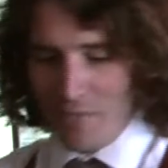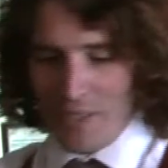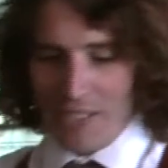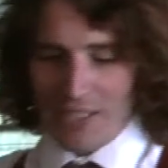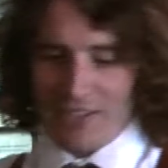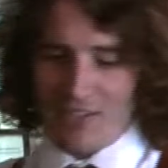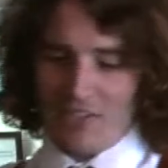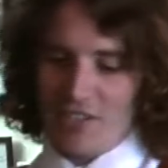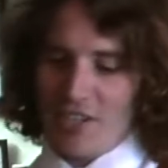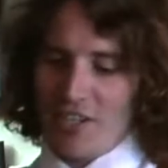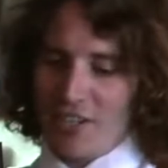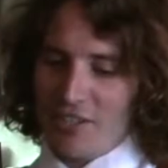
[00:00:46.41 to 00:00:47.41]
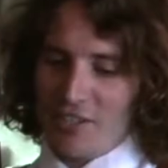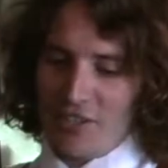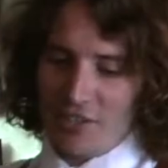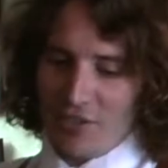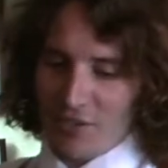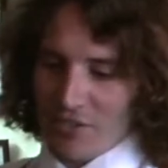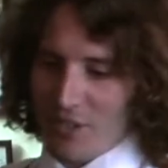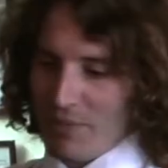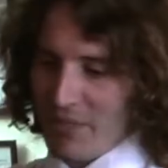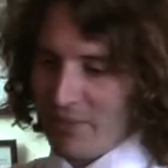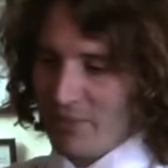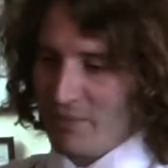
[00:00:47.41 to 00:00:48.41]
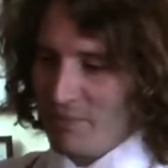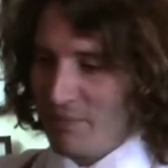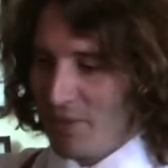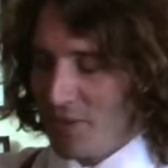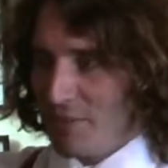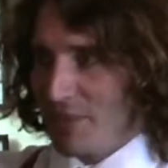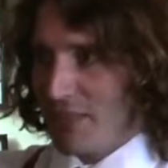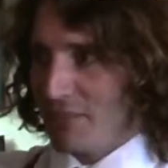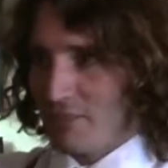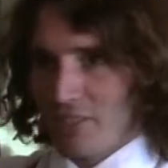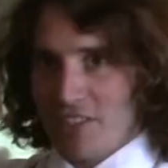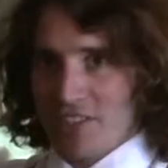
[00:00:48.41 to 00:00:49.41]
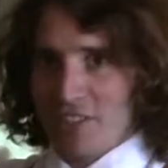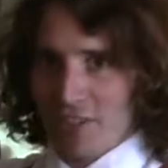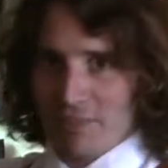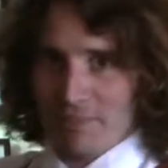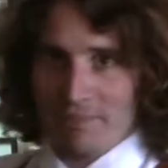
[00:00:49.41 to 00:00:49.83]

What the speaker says: We had to design a cocktail based on the best of British.